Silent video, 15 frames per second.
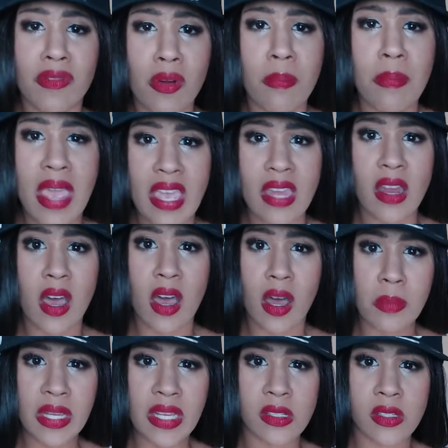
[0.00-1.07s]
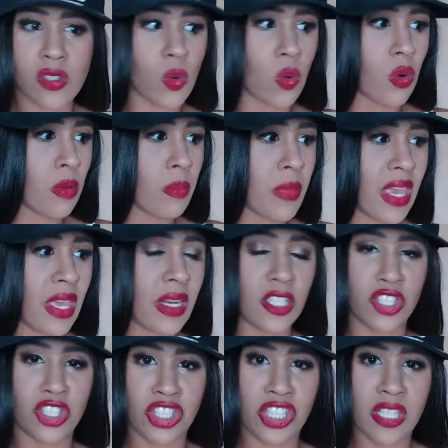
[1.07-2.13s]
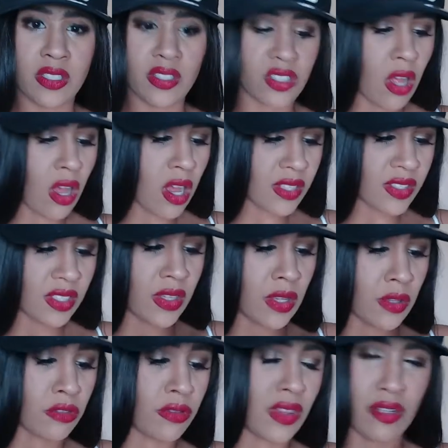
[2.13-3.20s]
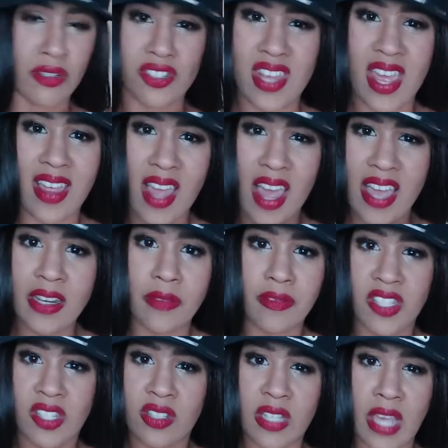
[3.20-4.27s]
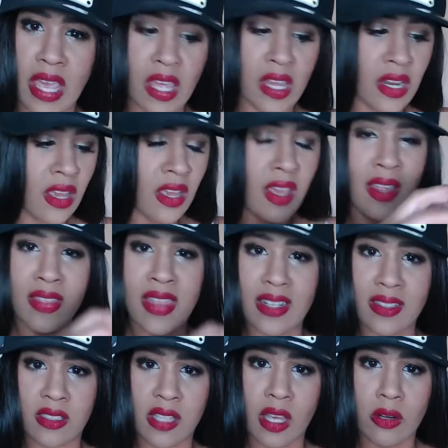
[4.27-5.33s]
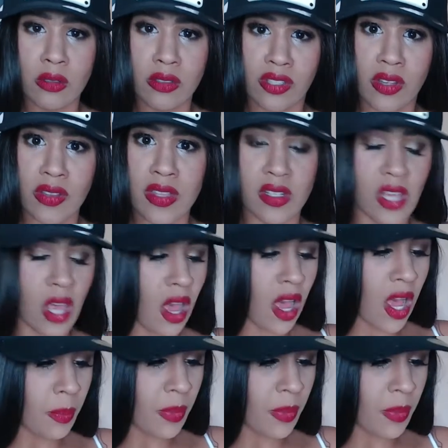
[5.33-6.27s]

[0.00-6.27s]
made hummus or made a cheese sauce and there's that kind of skin that settles on the top.